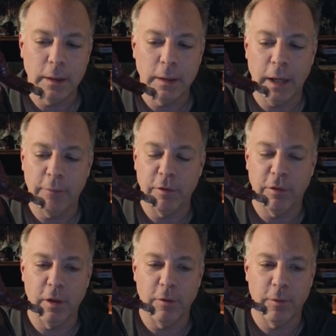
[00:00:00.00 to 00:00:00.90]
Uh,
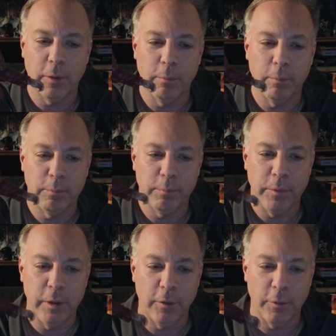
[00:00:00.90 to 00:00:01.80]
obviously, they're from
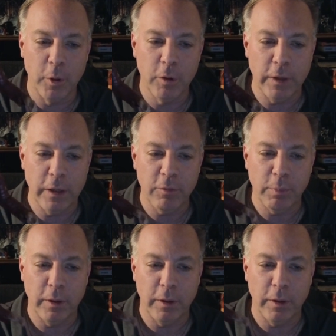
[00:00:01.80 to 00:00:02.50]
the other movies,